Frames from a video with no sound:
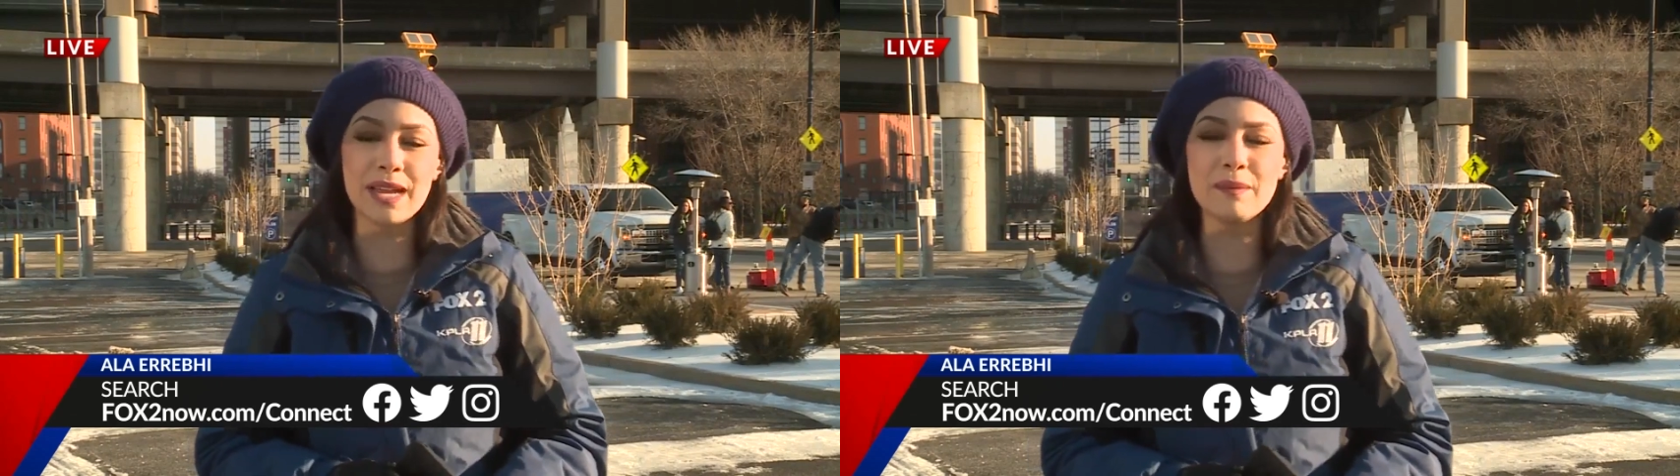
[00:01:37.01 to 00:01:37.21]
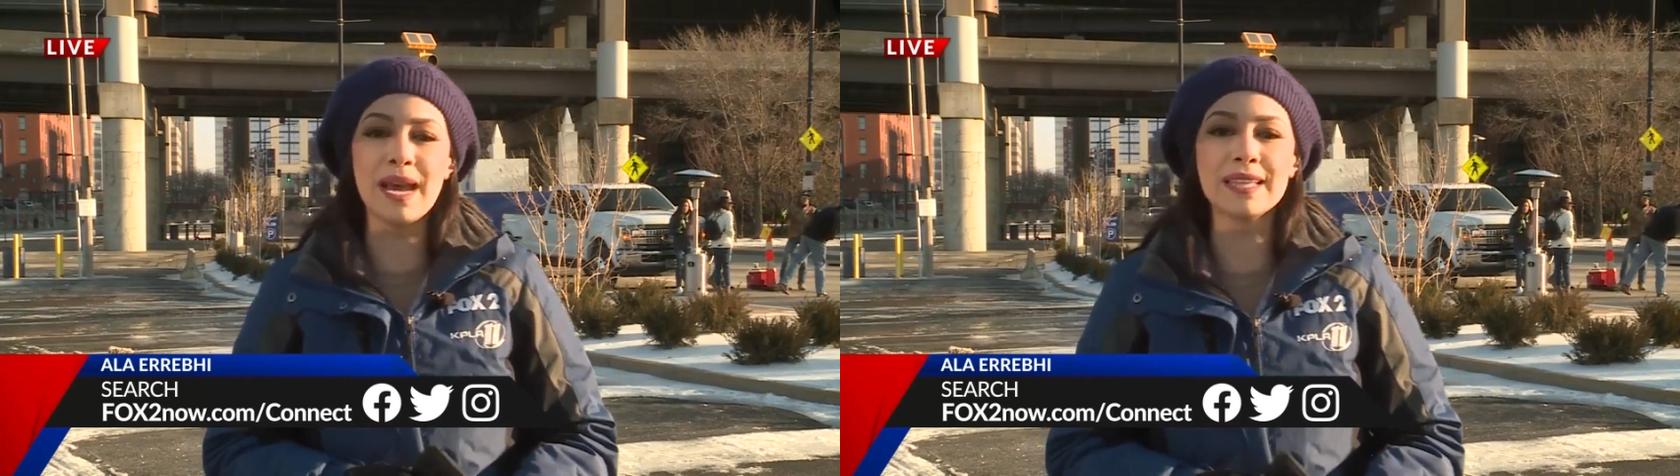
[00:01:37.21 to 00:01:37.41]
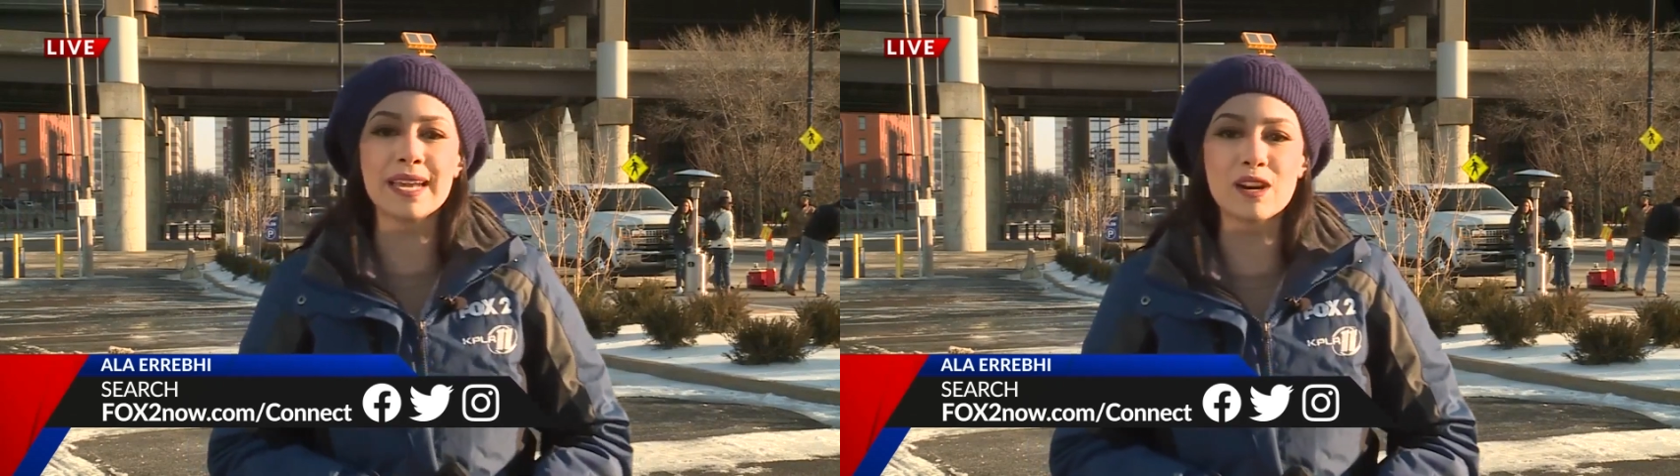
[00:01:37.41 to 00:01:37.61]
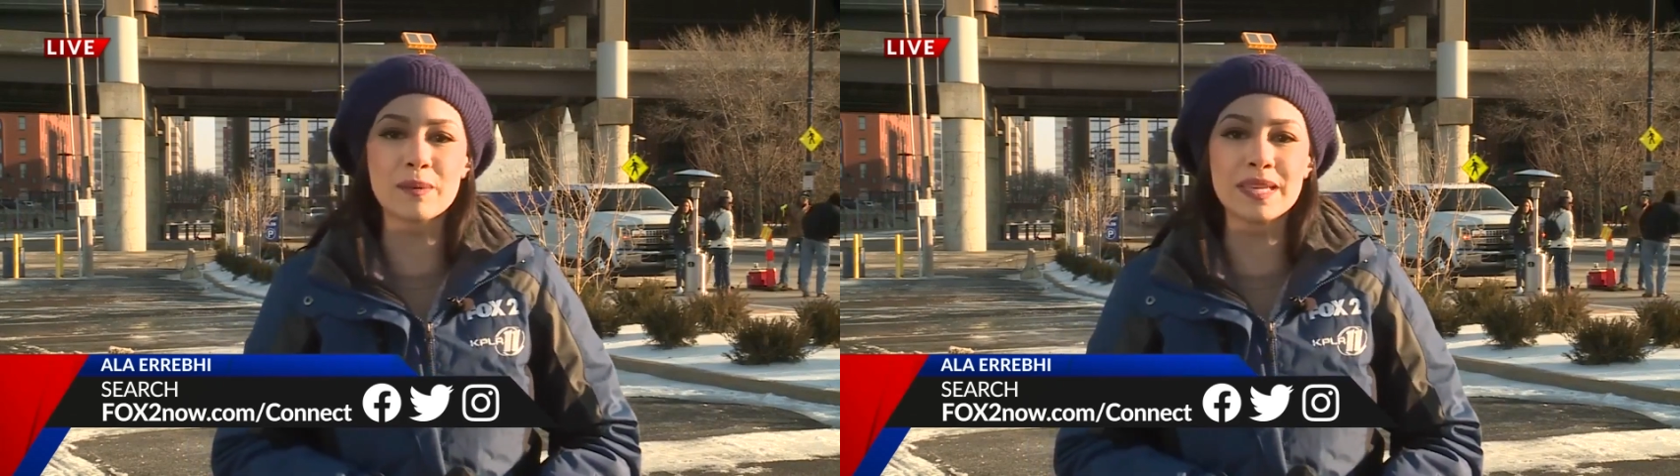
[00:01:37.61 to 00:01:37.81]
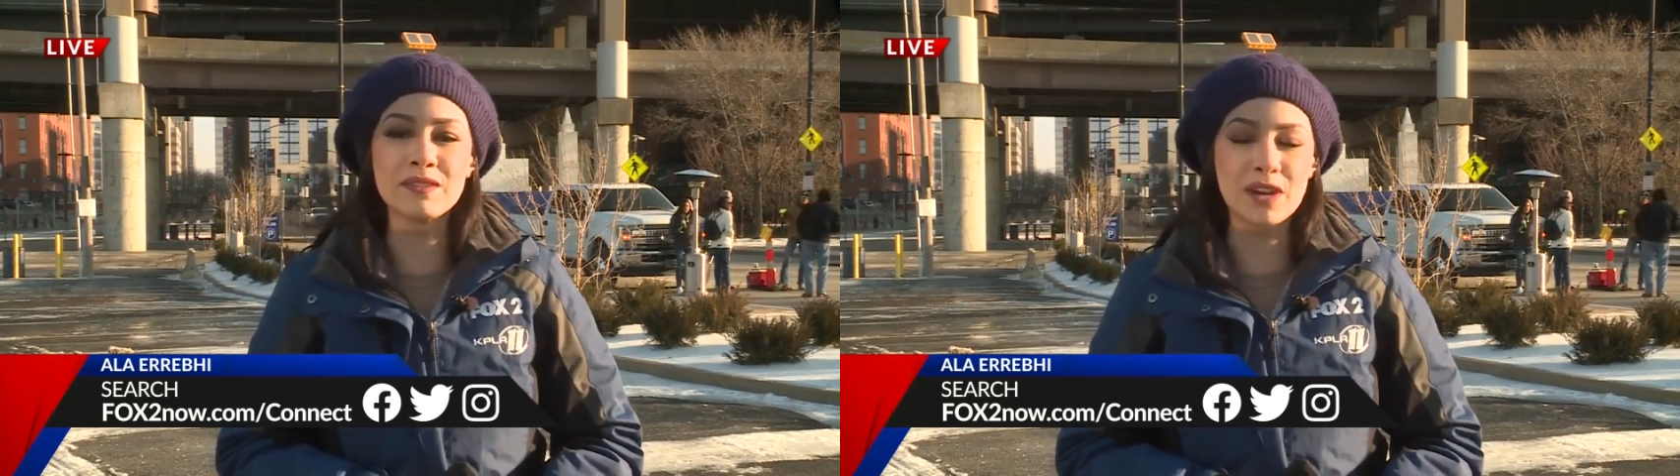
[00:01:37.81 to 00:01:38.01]
I'm Alla
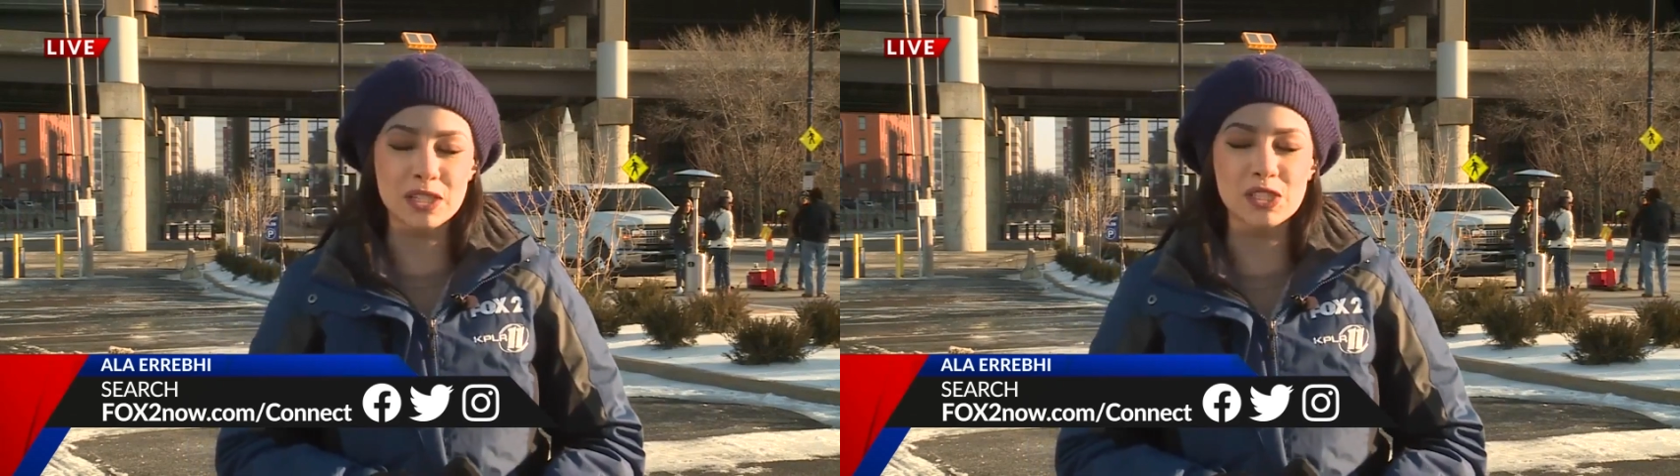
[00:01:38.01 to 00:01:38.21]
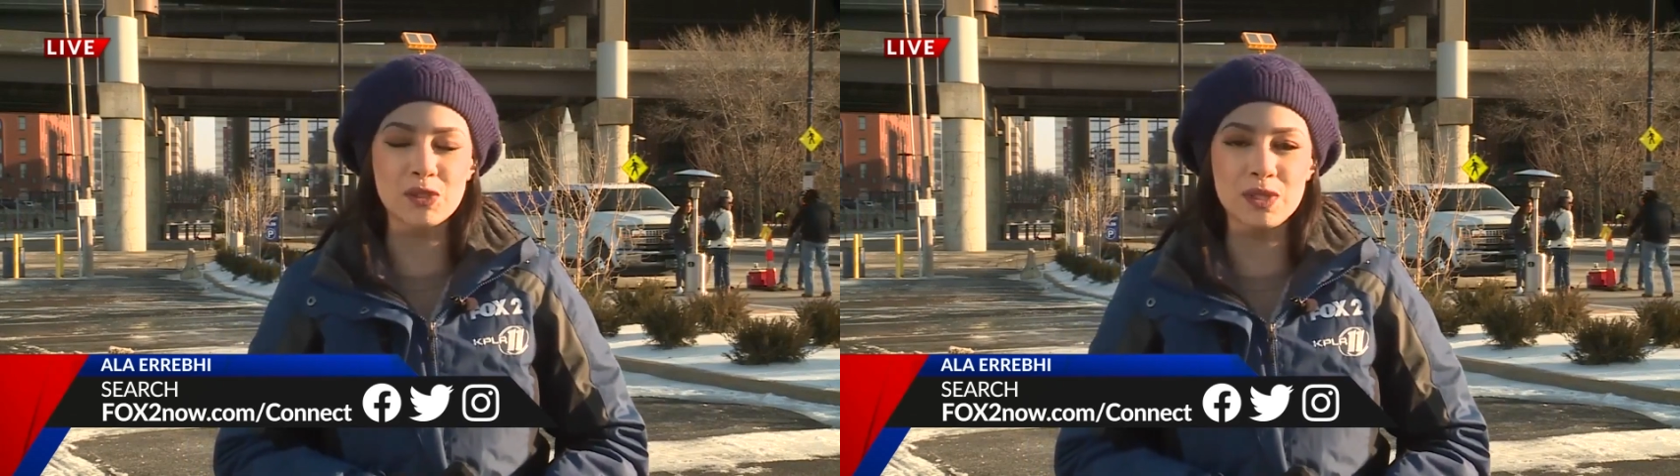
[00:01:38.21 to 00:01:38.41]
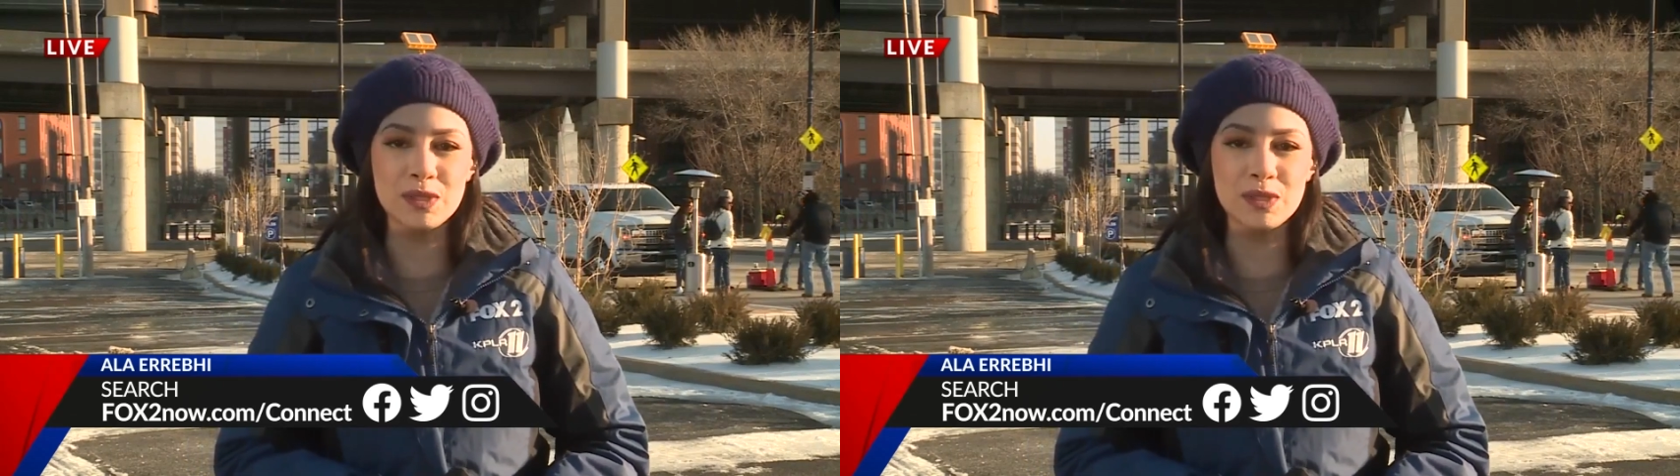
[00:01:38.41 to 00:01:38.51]
Arabi, Fox two